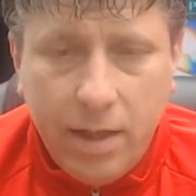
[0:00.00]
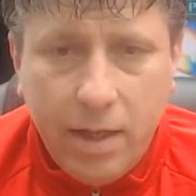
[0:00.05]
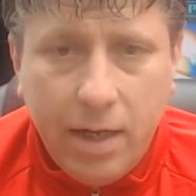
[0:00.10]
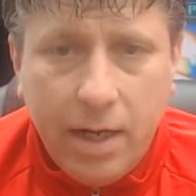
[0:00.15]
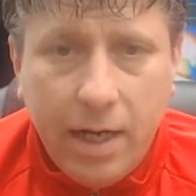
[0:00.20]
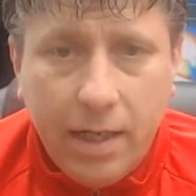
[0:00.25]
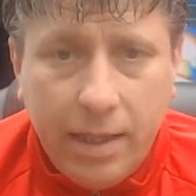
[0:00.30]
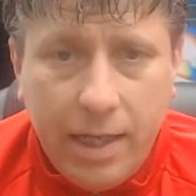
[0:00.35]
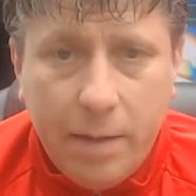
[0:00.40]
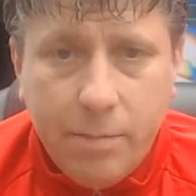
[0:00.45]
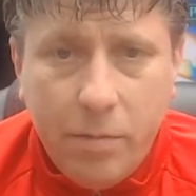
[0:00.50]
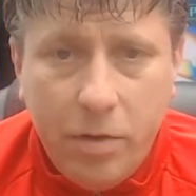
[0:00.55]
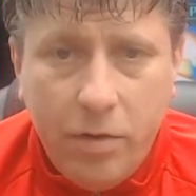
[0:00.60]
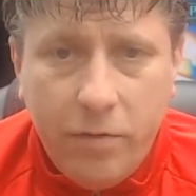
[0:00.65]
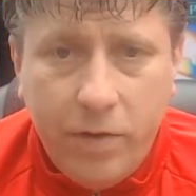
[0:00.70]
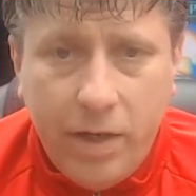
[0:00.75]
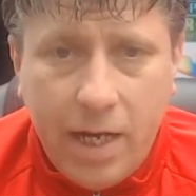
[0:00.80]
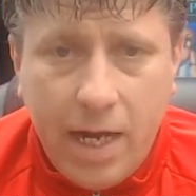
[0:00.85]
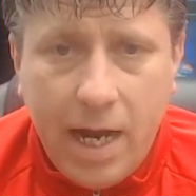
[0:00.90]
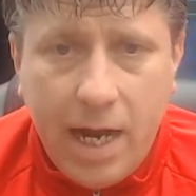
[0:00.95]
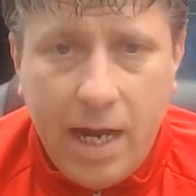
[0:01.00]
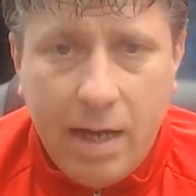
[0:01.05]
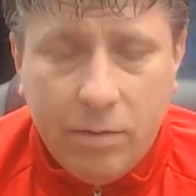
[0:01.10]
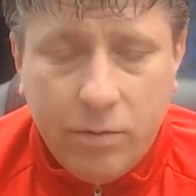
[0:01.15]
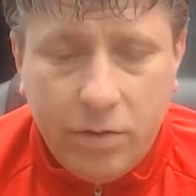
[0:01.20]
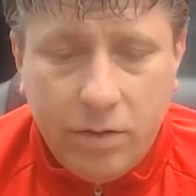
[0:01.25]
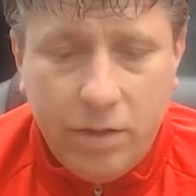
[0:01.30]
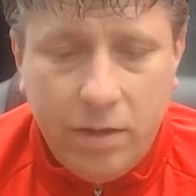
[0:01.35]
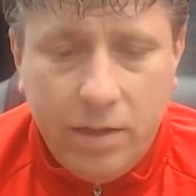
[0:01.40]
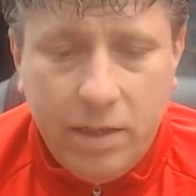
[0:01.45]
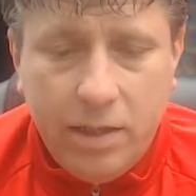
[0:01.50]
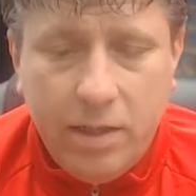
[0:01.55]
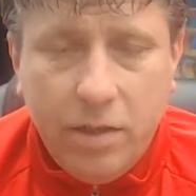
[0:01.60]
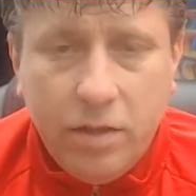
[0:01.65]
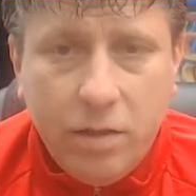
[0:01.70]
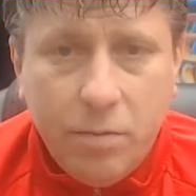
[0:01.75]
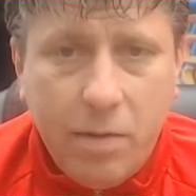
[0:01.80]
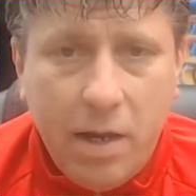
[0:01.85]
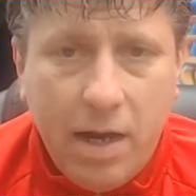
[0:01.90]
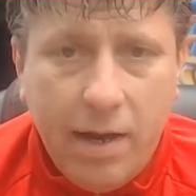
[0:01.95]
and they're moving house, and this has
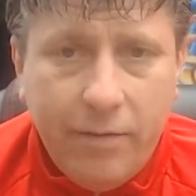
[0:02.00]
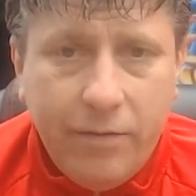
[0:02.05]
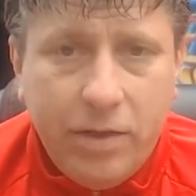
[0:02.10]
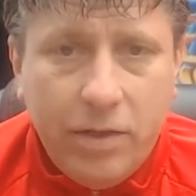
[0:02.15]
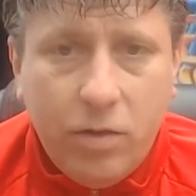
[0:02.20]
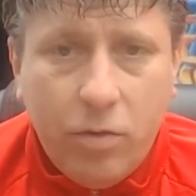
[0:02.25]
come out of his old